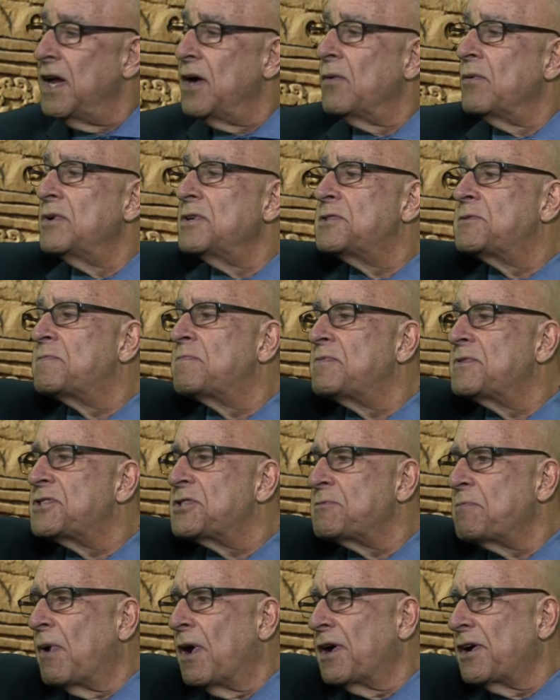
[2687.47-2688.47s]
It was
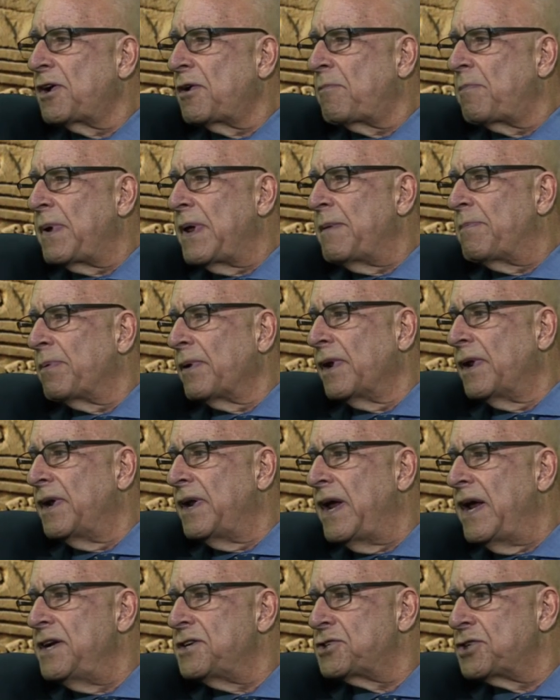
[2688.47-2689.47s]
smarter people in
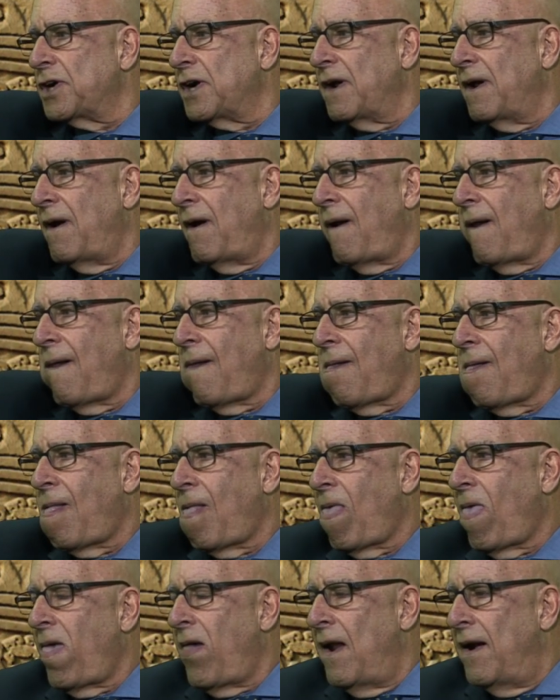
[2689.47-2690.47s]
Asia. Well, no,
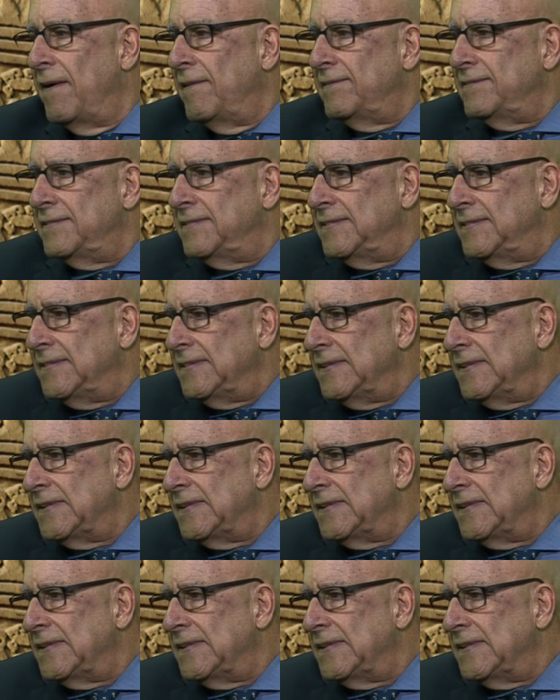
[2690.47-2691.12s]
but that was a...